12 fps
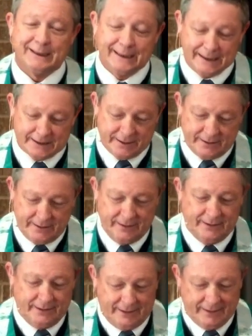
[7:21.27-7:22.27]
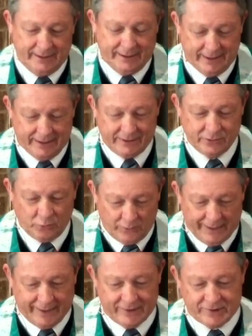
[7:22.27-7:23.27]
eat and to
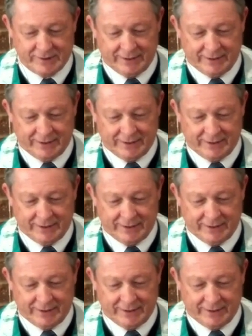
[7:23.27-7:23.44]
rest.